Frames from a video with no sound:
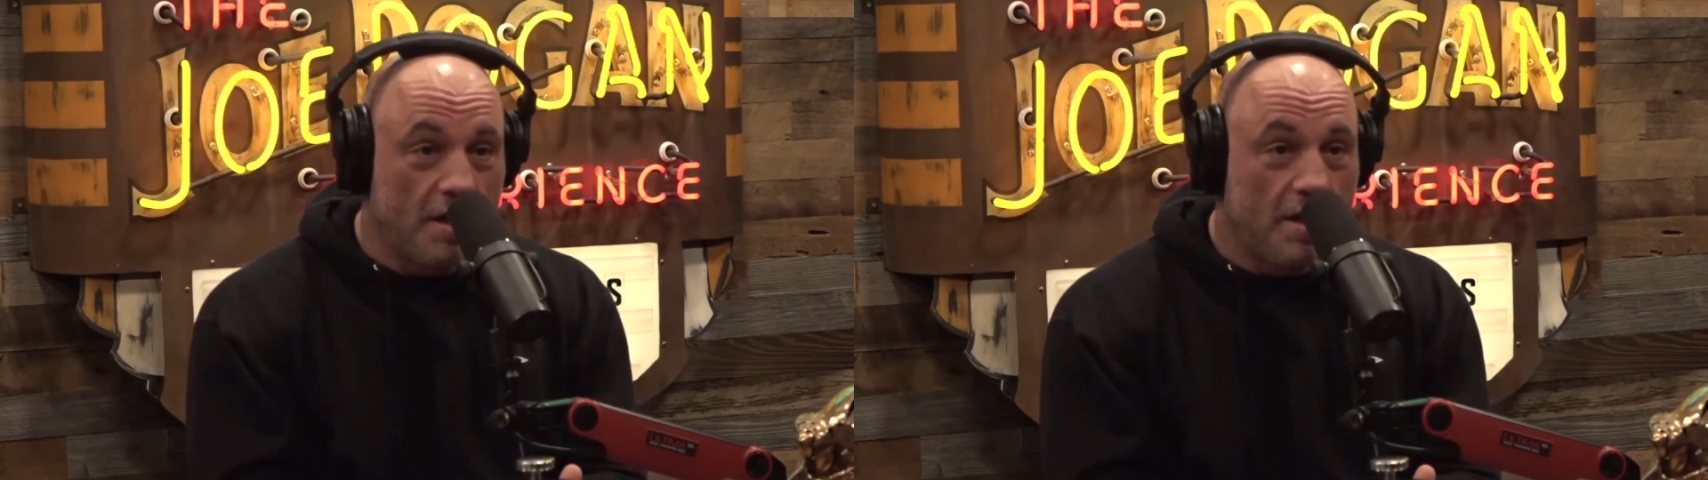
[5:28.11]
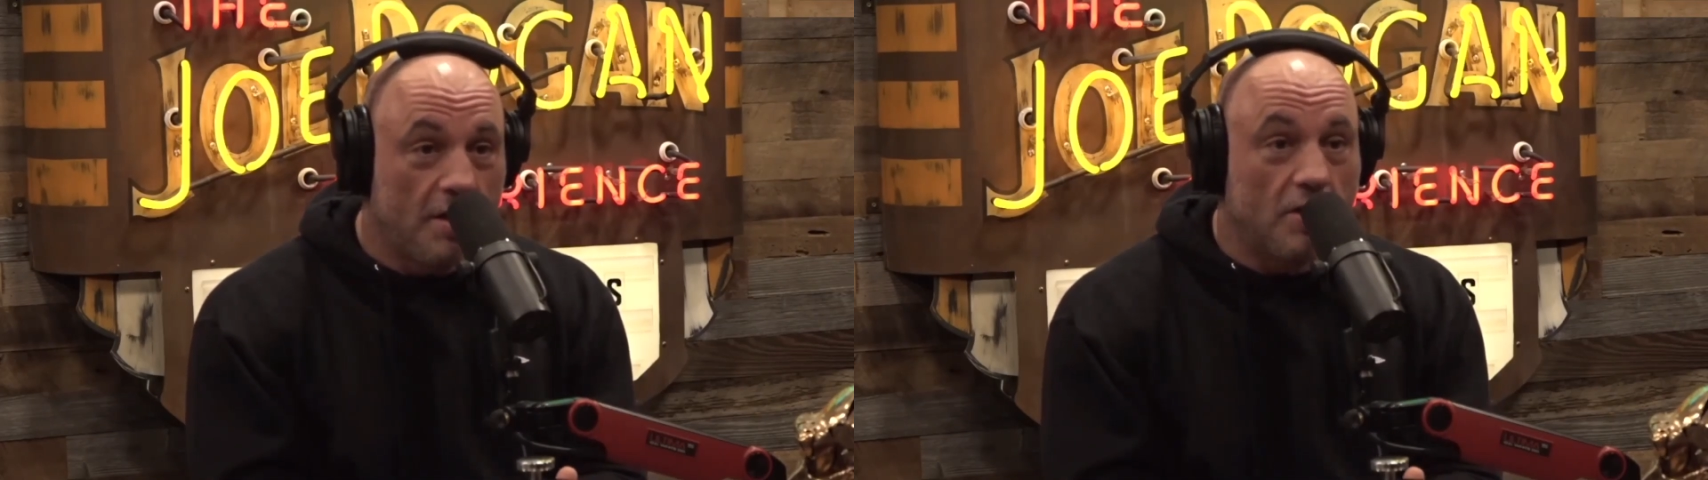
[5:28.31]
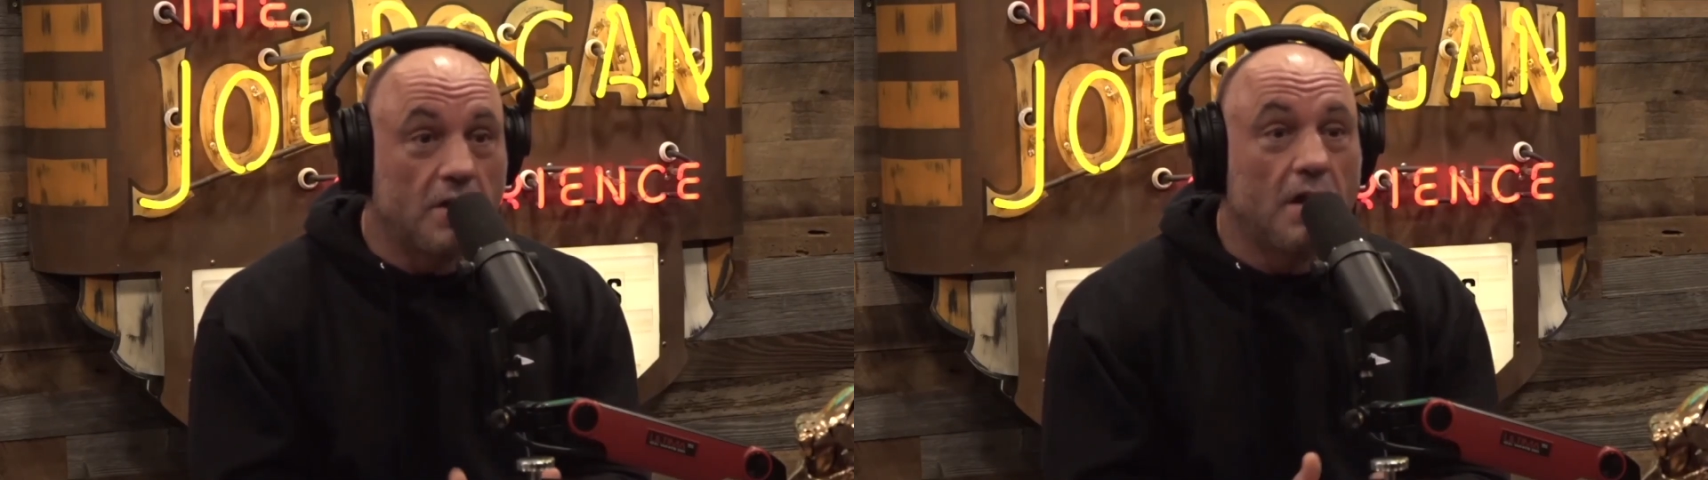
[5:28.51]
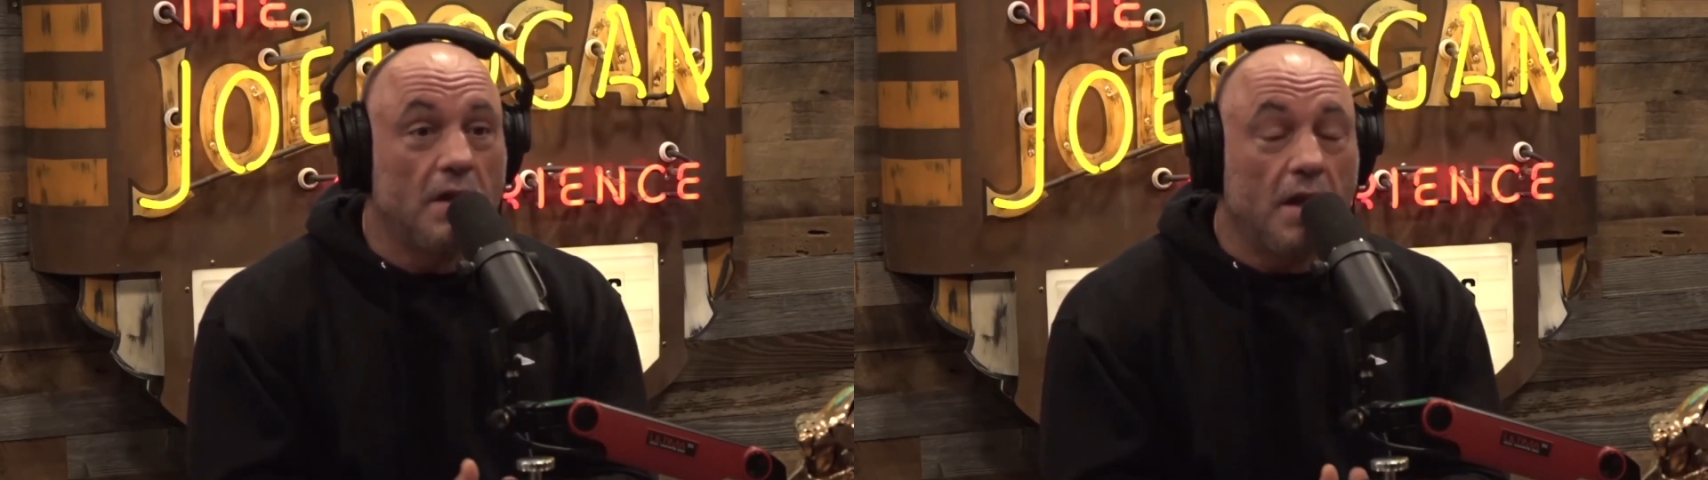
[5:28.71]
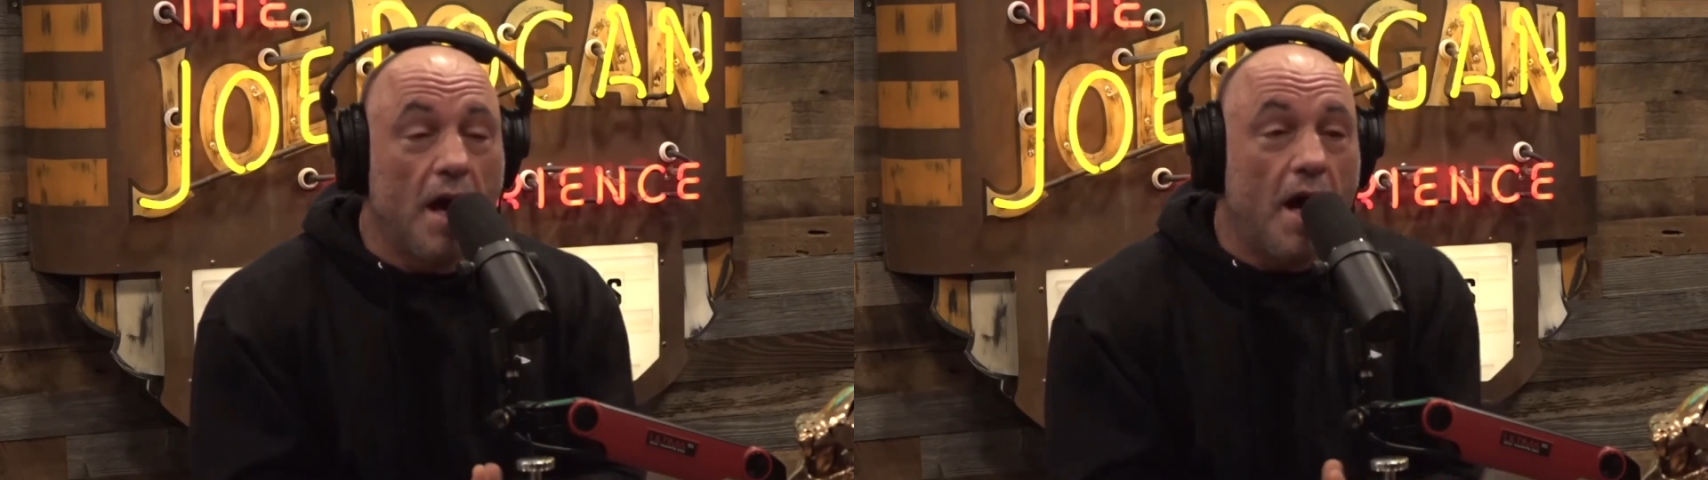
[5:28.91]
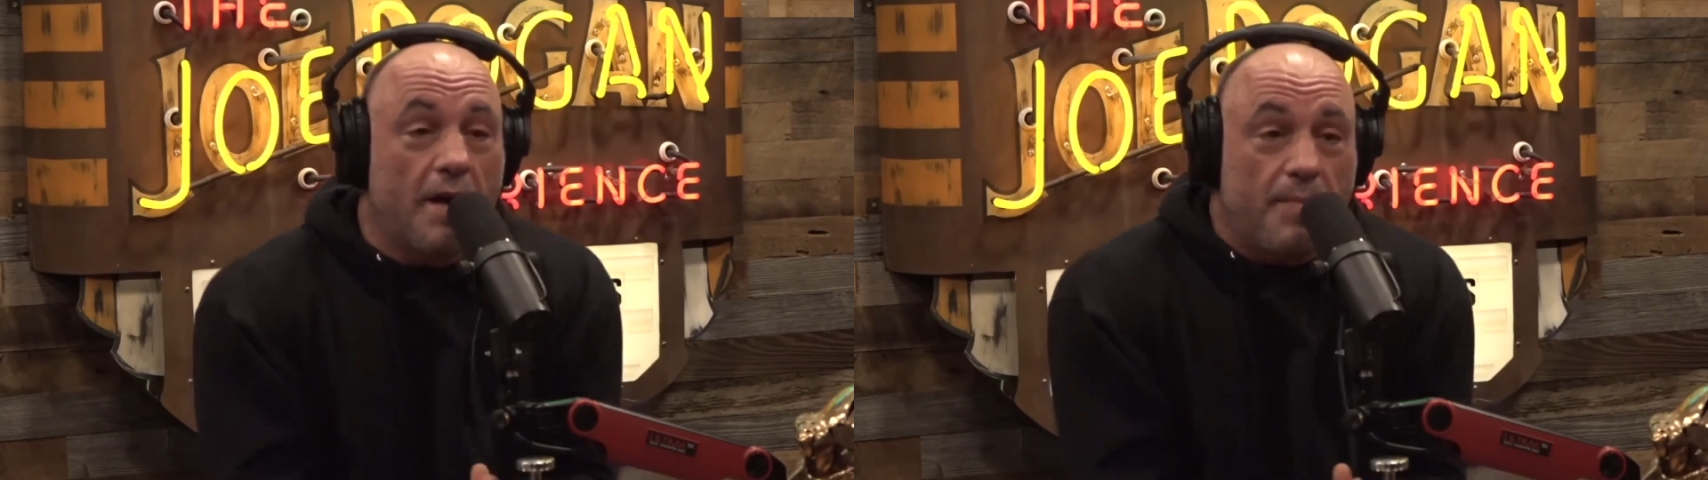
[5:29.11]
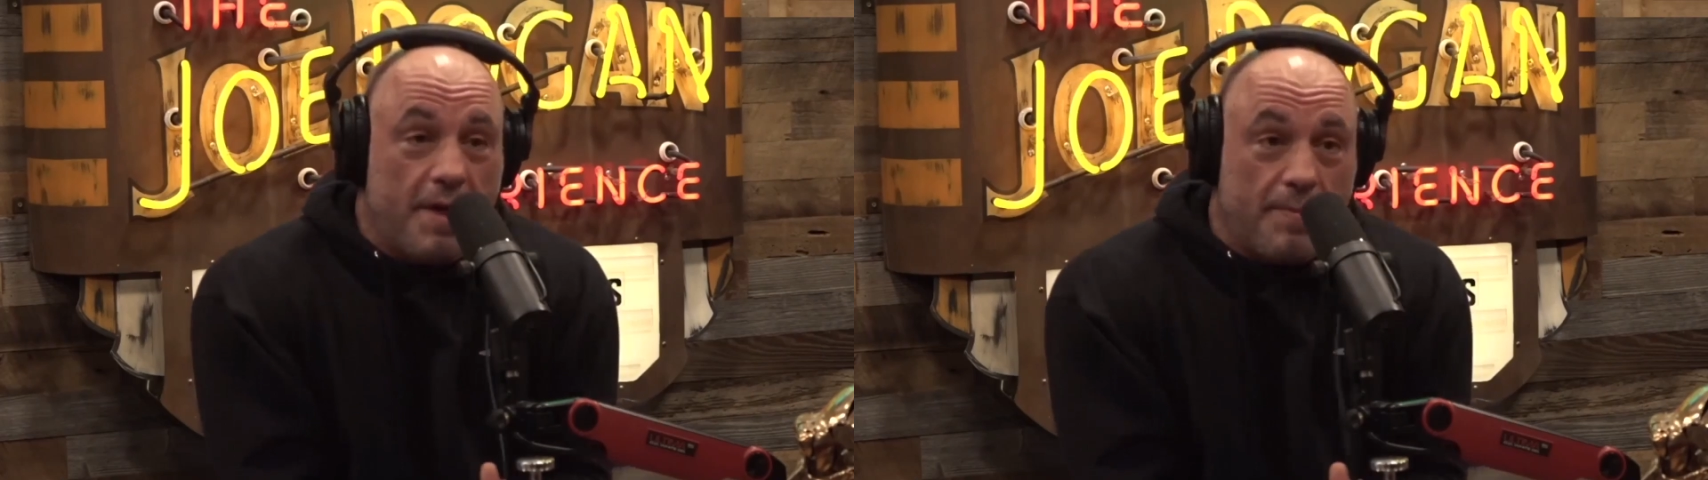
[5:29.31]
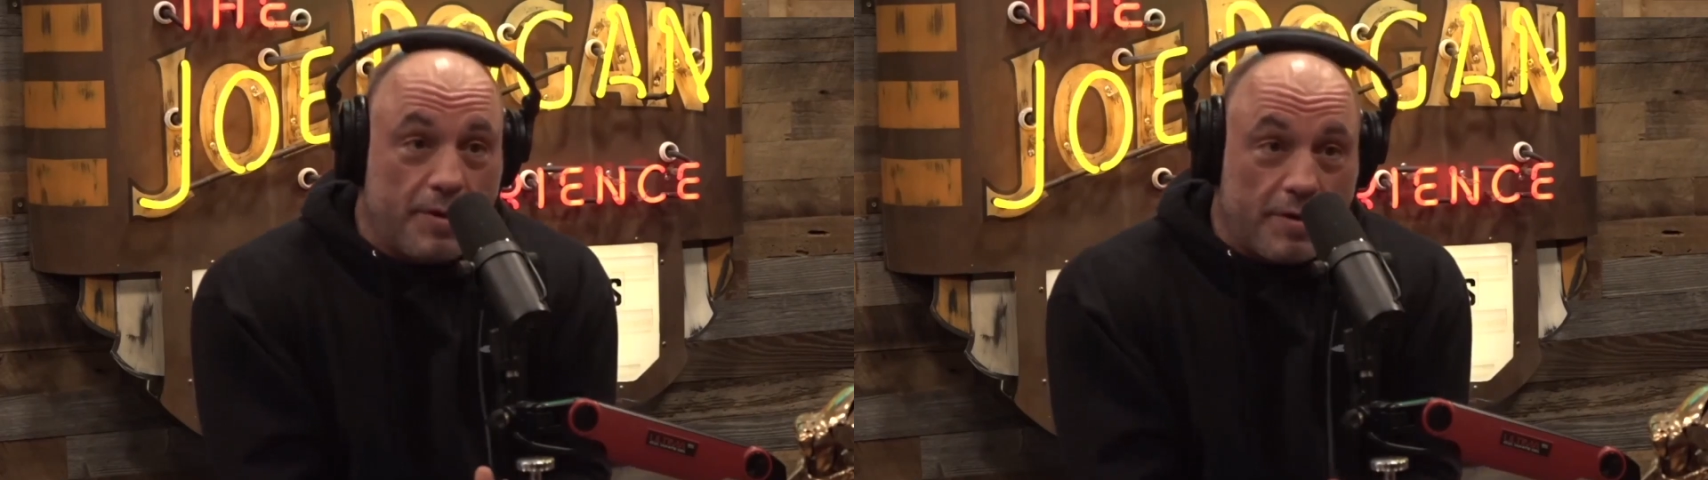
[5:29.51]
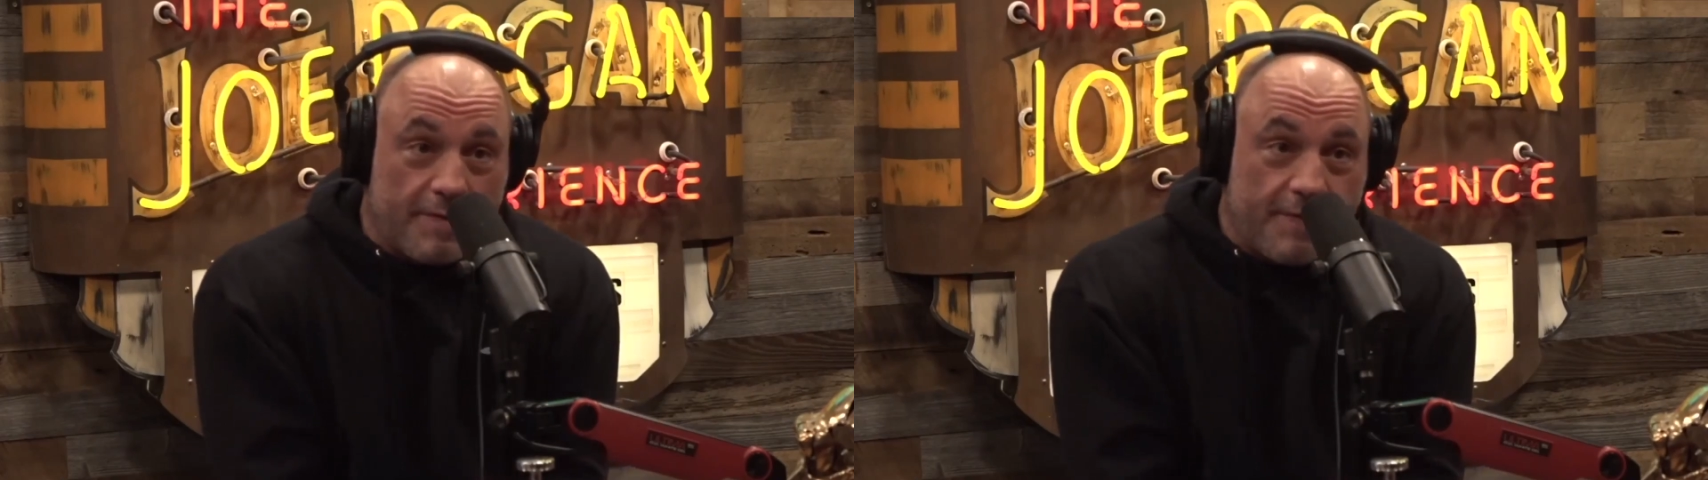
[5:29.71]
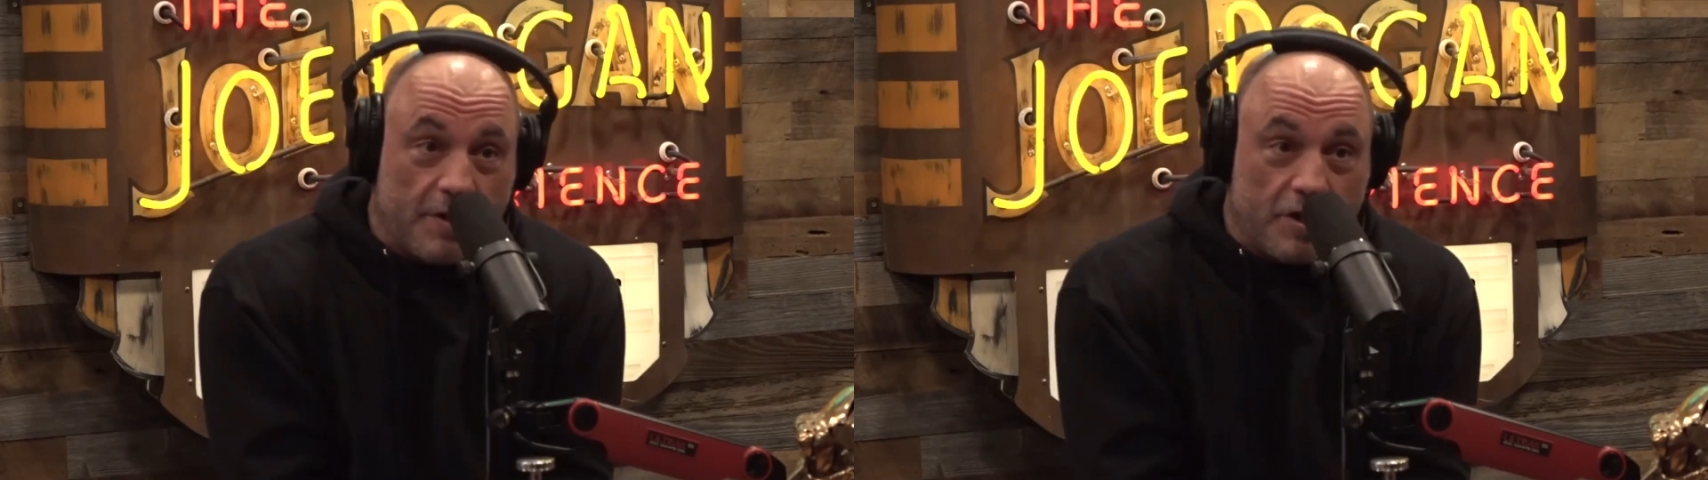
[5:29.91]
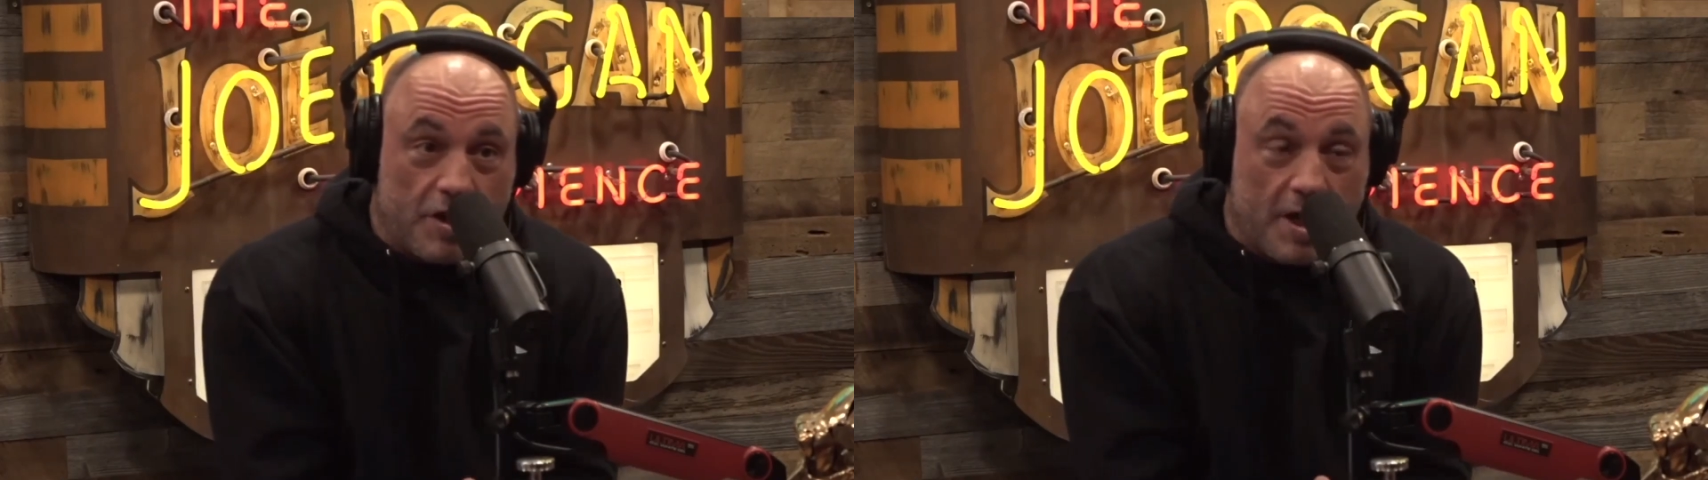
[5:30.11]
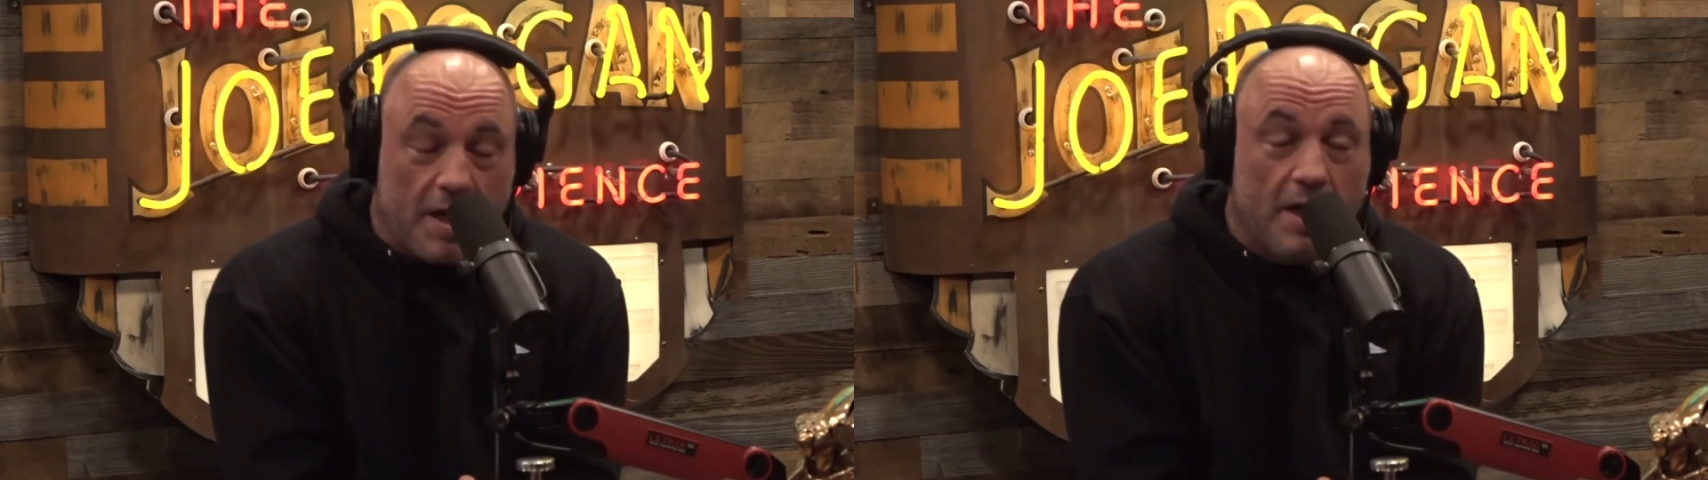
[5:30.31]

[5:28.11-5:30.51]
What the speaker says: There's a lot of people that are full of shit.